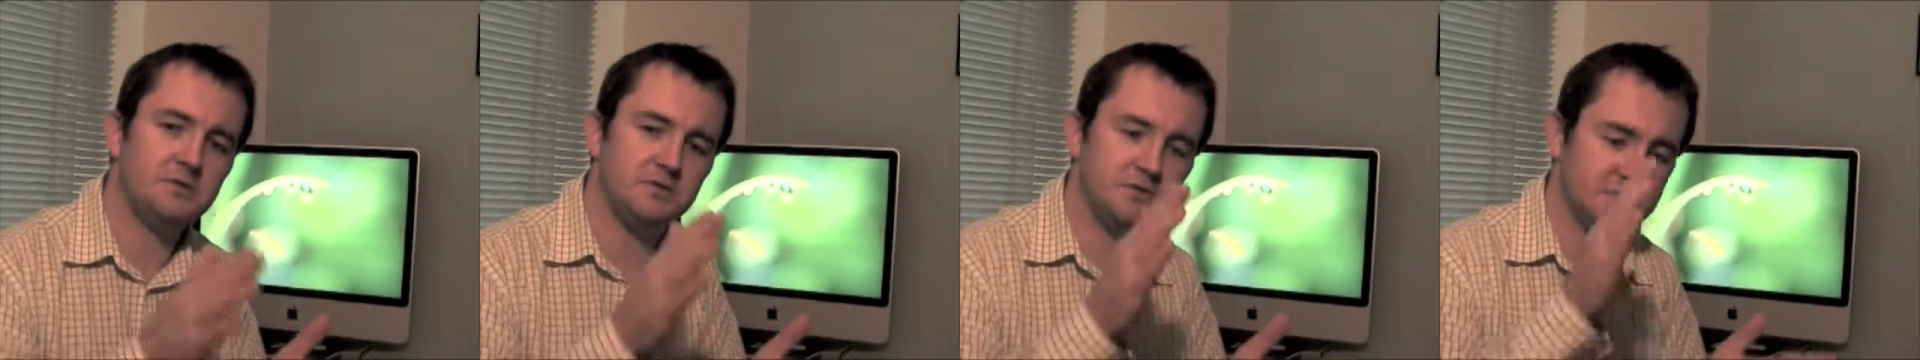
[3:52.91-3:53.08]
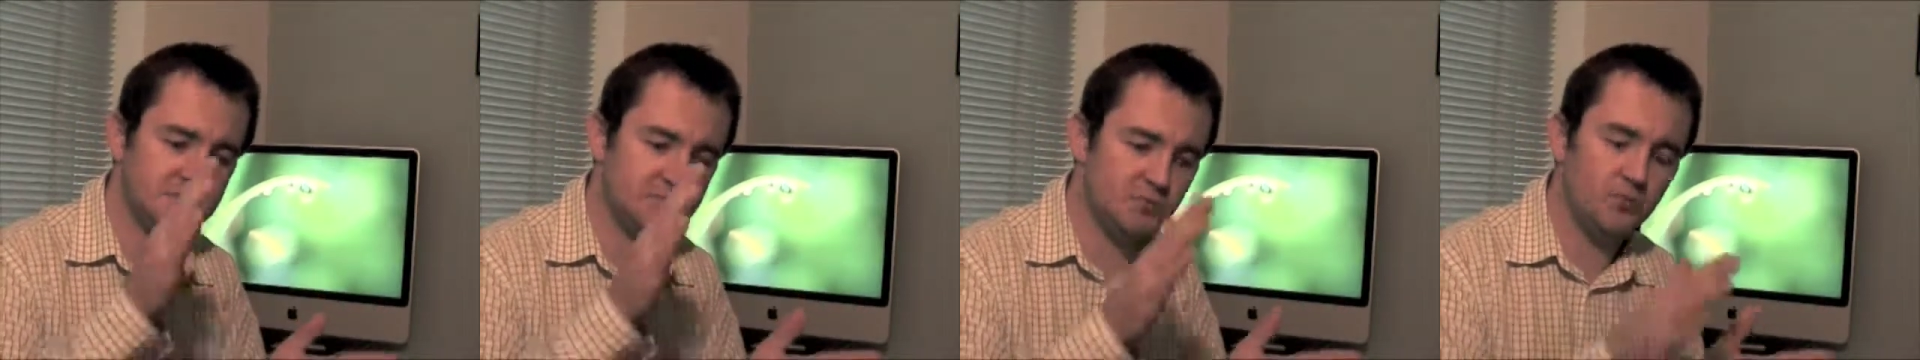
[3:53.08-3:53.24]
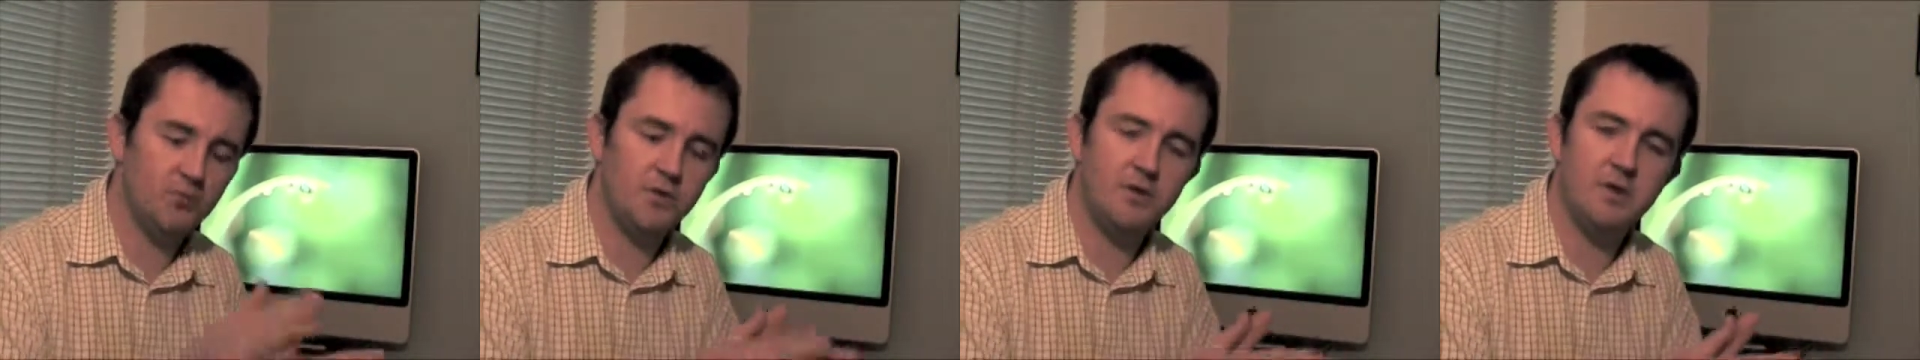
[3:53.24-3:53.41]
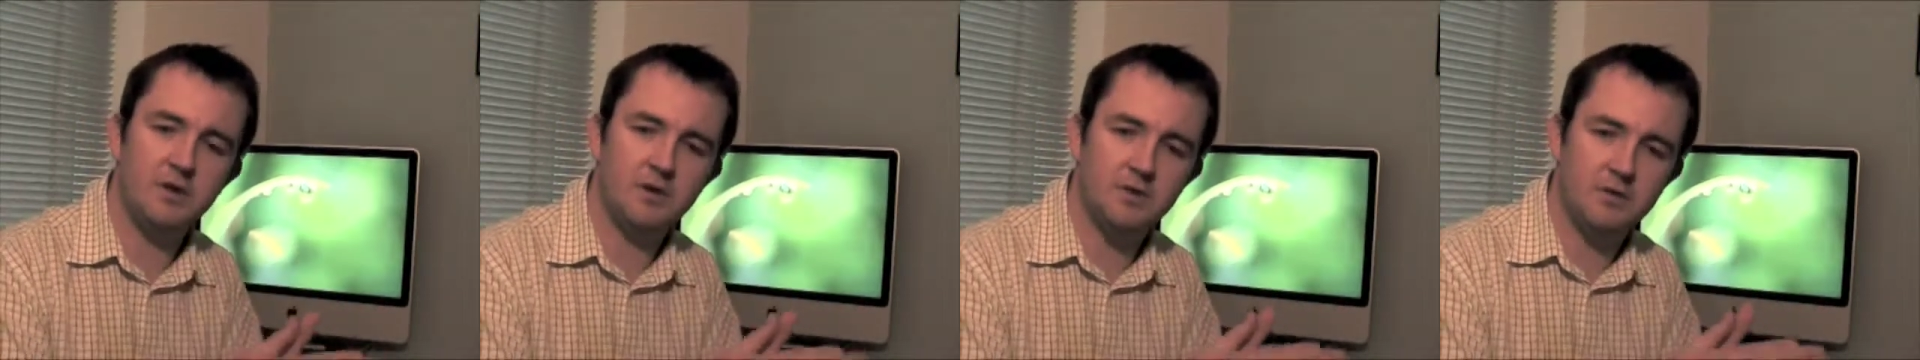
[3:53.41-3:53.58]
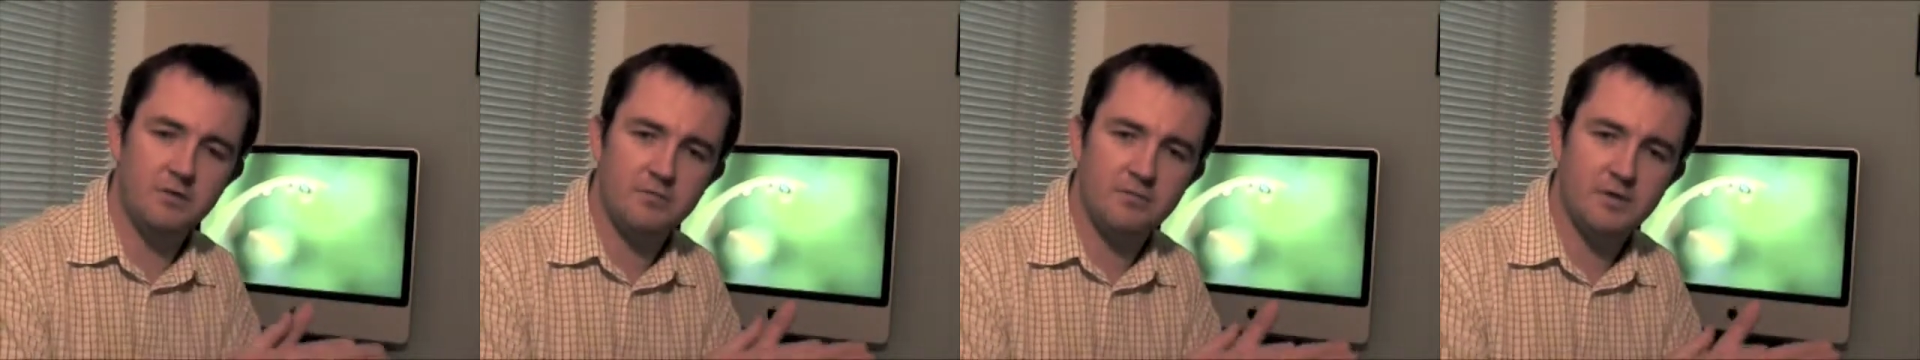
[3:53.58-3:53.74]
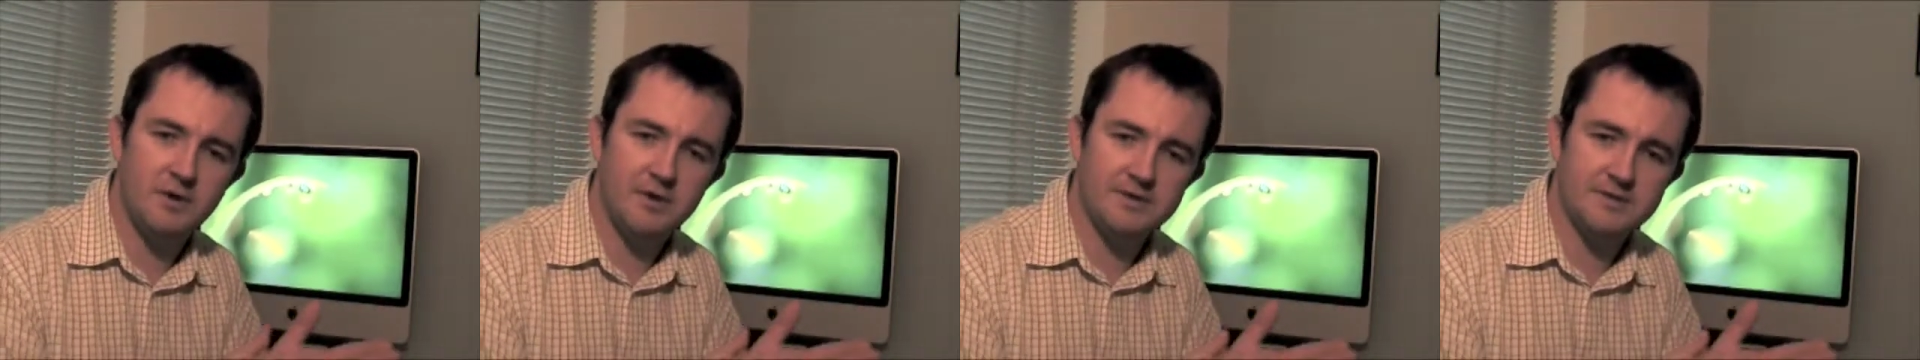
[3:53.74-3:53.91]
This morning you're
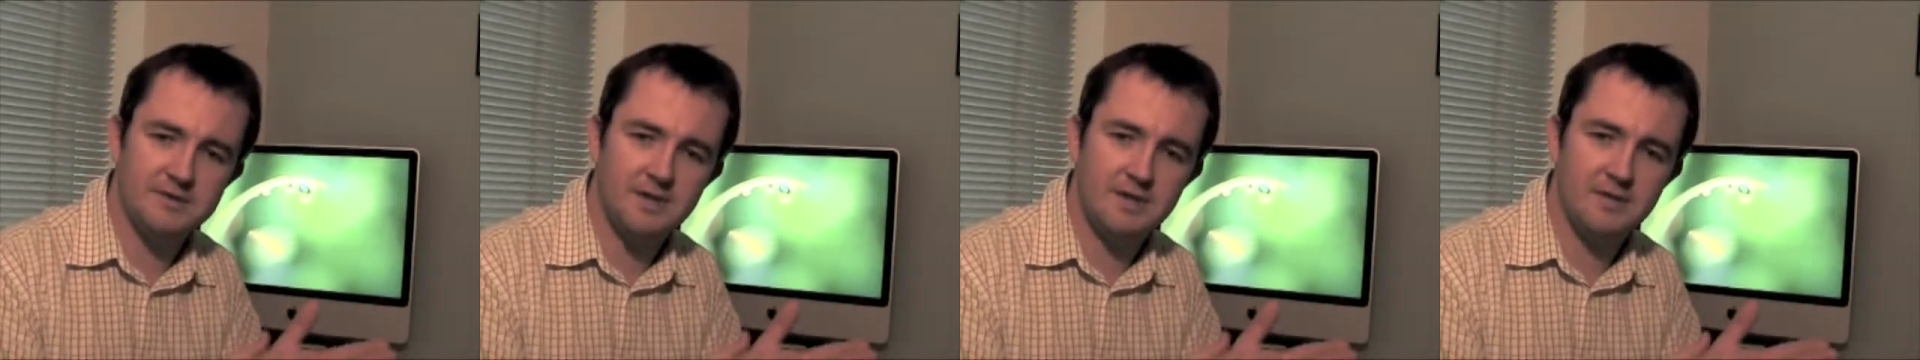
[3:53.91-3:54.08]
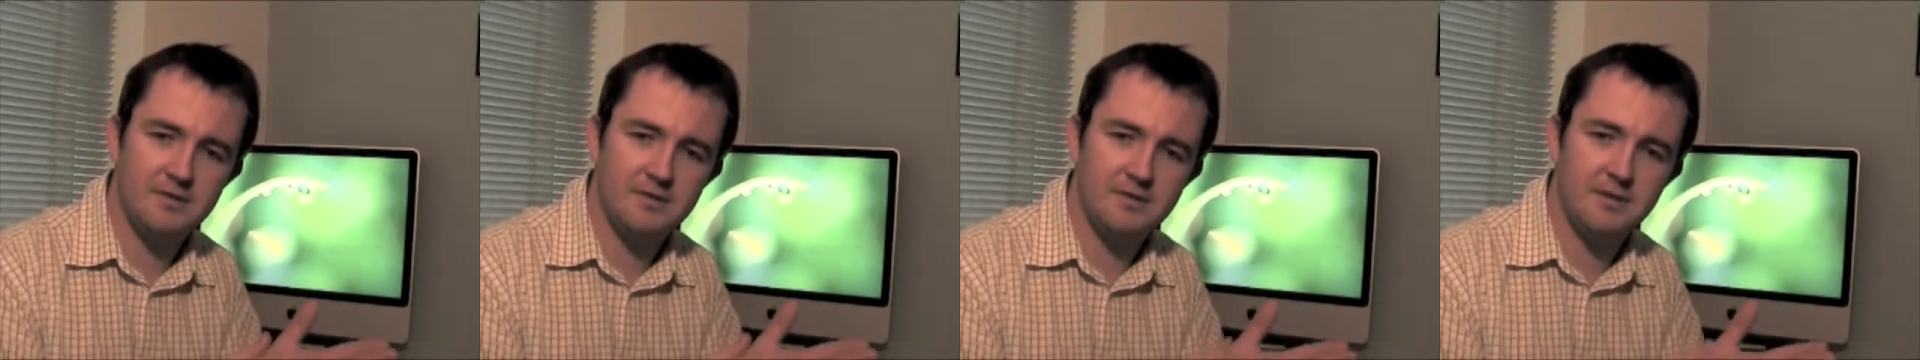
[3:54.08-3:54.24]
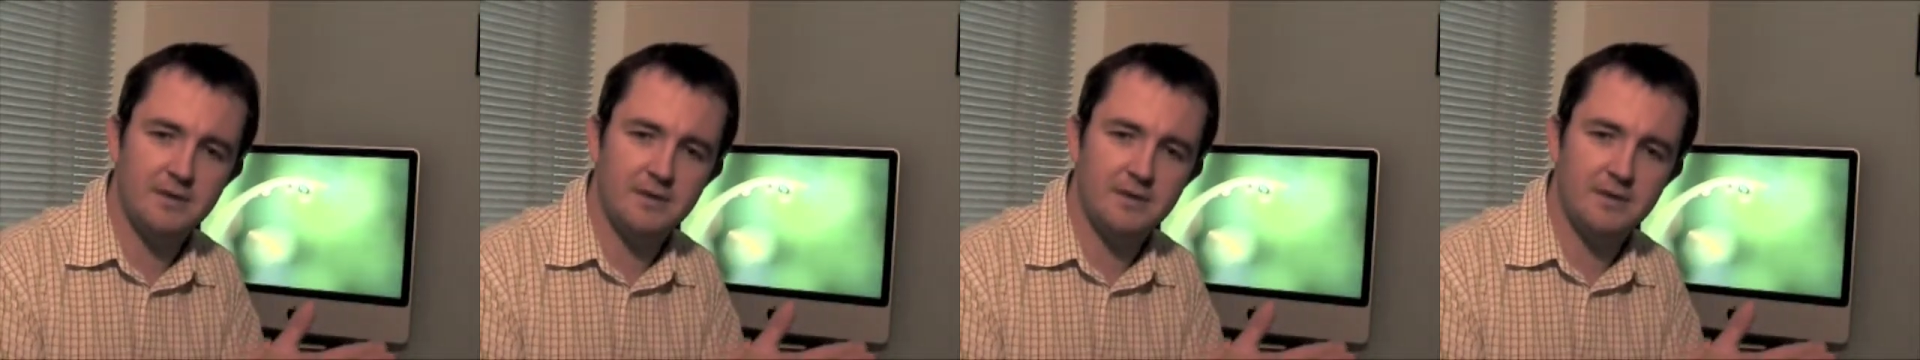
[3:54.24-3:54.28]
going to write 10